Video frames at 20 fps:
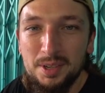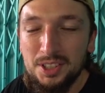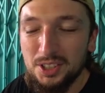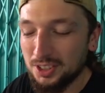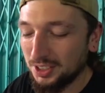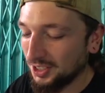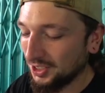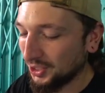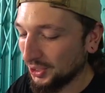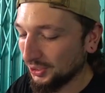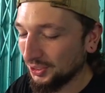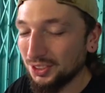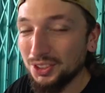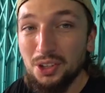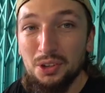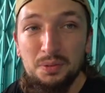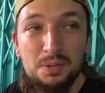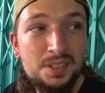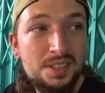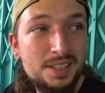we just could
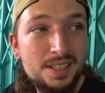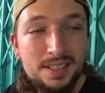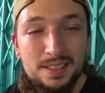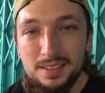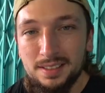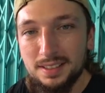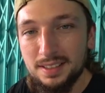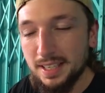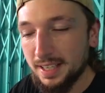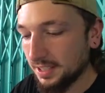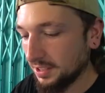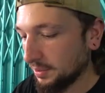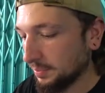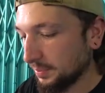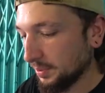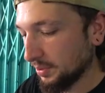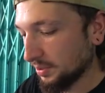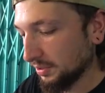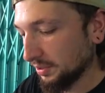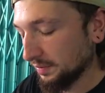not resist getting a
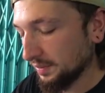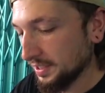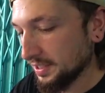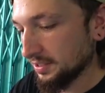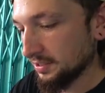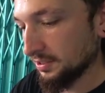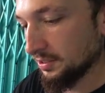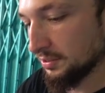bowl of these